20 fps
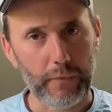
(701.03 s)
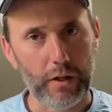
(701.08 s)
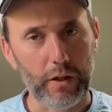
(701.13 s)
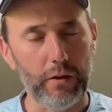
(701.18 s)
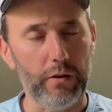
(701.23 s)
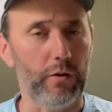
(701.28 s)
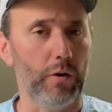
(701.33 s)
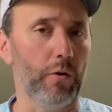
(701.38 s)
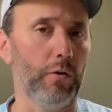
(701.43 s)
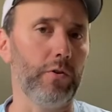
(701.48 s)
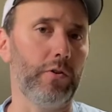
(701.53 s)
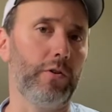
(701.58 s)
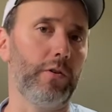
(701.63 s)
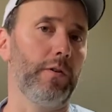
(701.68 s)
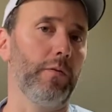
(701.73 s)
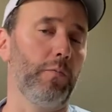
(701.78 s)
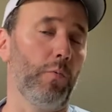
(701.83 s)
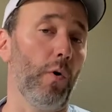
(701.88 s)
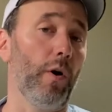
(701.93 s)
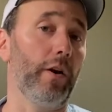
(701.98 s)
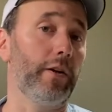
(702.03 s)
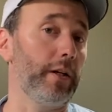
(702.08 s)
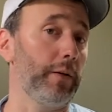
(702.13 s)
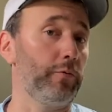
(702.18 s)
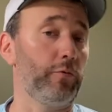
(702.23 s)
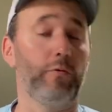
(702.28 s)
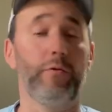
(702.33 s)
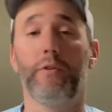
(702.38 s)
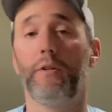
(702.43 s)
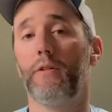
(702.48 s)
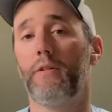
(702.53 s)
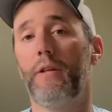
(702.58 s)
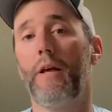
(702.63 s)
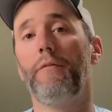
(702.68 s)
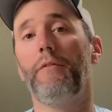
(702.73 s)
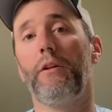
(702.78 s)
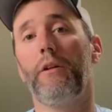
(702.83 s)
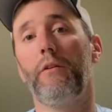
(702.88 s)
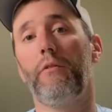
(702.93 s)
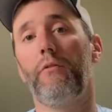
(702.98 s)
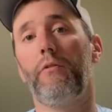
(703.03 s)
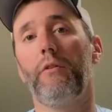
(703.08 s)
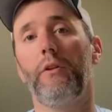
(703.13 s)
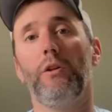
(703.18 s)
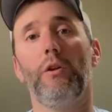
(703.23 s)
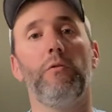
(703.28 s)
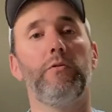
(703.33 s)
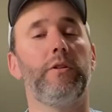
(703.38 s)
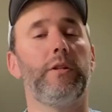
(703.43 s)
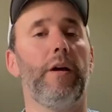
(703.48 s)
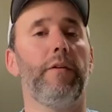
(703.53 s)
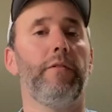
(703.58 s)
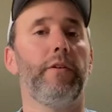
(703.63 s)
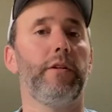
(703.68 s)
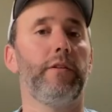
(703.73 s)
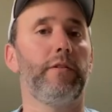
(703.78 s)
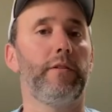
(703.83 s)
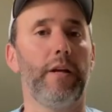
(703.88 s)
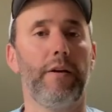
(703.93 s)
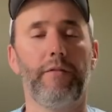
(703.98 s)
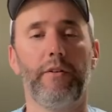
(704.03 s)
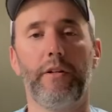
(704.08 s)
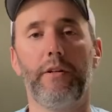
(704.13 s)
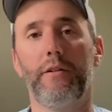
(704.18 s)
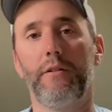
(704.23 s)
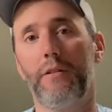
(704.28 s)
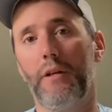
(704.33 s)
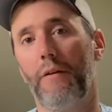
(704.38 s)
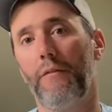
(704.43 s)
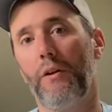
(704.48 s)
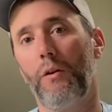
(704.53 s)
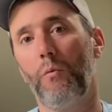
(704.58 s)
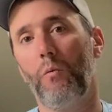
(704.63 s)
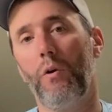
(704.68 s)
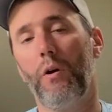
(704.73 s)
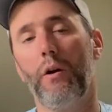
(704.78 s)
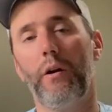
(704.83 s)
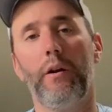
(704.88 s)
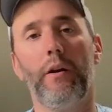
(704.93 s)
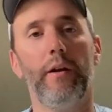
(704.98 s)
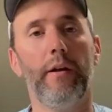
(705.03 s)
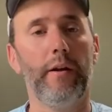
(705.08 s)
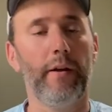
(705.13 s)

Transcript: water temps were in the 70s, the low 70s, 70, 71.